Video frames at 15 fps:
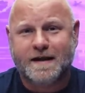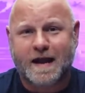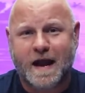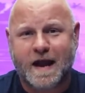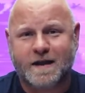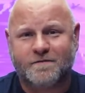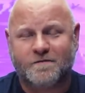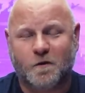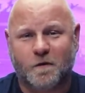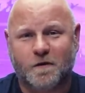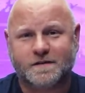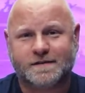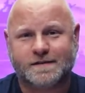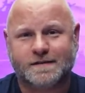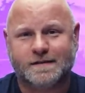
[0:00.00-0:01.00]
And of
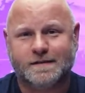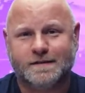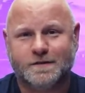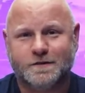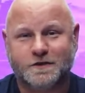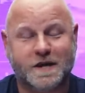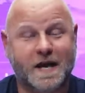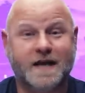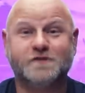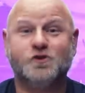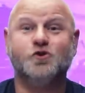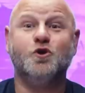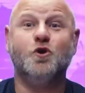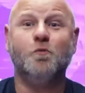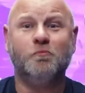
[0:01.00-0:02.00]
course, she has
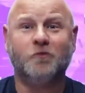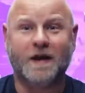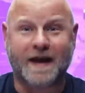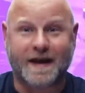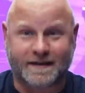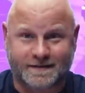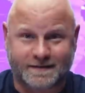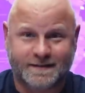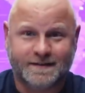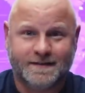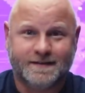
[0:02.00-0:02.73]
a new plan